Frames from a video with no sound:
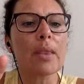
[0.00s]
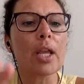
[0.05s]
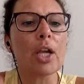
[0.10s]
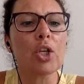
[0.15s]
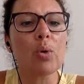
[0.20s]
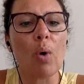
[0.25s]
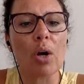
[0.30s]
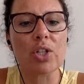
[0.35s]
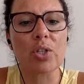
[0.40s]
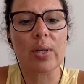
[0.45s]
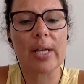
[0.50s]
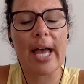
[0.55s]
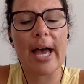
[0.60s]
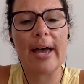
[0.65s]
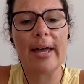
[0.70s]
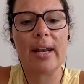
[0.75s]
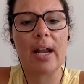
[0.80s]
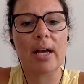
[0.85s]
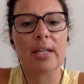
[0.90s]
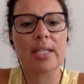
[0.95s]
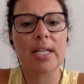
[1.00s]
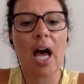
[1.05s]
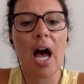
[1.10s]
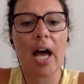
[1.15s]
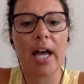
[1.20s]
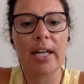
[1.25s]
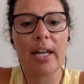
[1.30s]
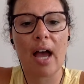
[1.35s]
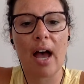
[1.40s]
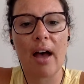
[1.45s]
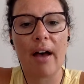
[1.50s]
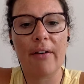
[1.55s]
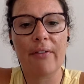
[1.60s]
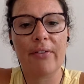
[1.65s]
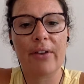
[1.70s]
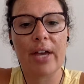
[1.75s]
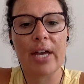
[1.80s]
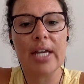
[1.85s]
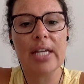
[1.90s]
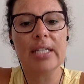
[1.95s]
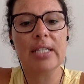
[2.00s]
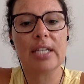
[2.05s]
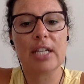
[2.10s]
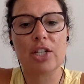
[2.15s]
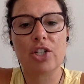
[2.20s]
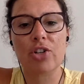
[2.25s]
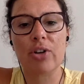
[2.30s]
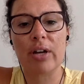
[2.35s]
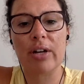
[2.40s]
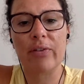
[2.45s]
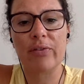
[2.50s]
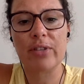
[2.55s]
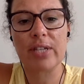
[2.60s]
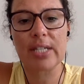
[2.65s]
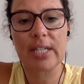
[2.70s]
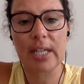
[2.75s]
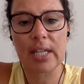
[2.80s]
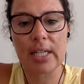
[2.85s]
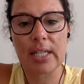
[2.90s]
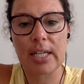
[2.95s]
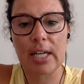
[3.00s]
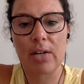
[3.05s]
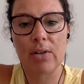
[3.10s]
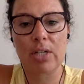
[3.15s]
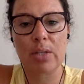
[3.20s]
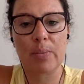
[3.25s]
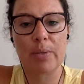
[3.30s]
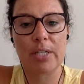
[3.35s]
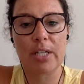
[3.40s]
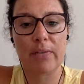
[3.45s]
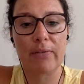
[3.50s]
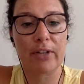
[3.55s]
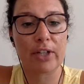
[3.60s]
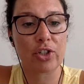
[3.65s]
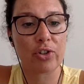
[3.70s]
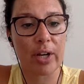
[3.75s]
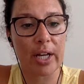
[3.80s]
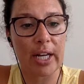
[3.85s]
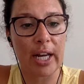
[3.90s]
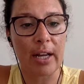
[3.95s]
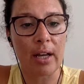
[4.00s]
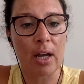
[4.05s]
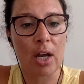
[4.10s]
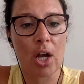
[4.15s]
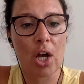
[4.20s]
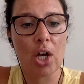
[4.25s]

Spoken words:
You also get a ton of teacher and facilitator specific training.